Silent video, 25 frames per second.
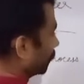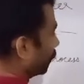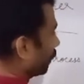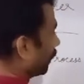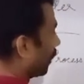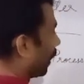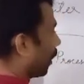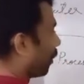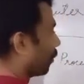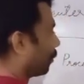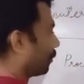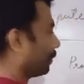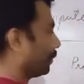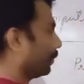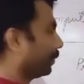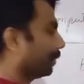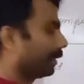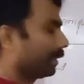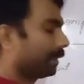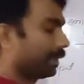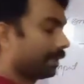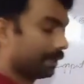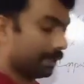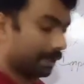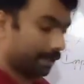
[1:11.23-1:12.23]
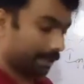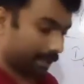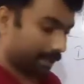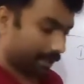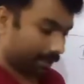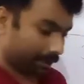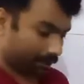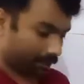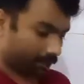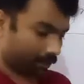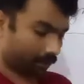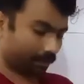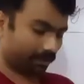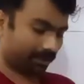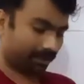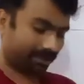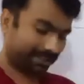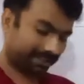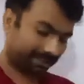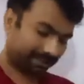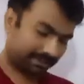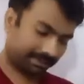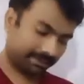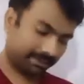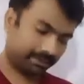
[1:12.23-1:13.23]
output. So
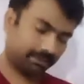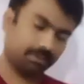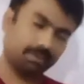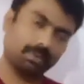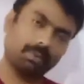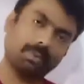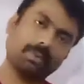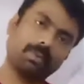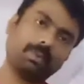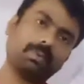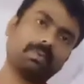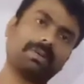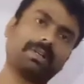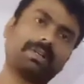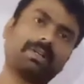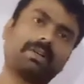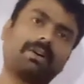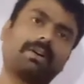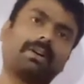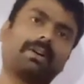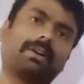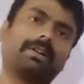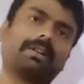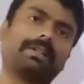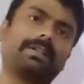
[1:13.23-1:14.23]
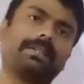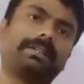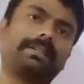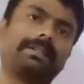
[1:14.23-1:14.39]
this is overall